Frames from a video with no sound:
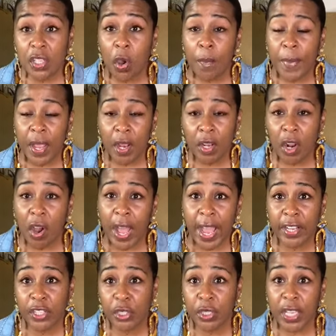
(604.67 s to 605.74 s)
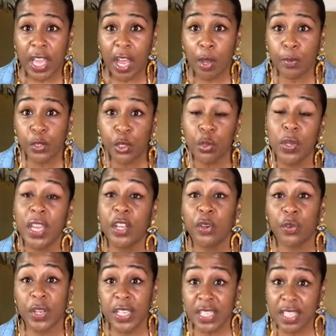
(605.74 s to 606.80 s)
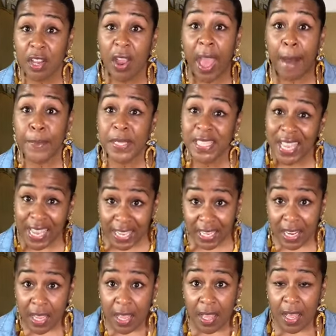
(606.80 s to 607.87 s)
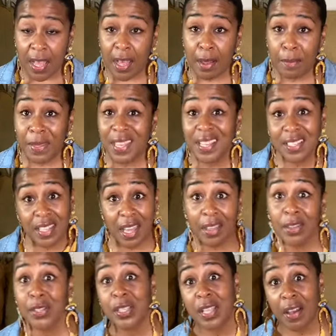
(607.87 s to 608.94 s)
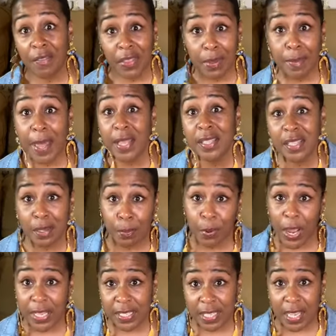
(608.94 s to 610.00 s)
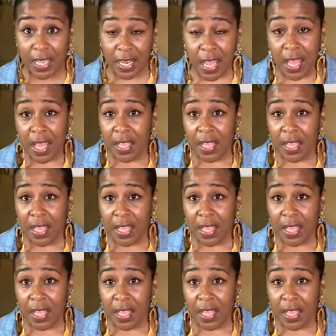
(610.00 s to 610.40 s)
So Marinol actually helps to increase their appetite uh, because the other stuff in the meds suppress it.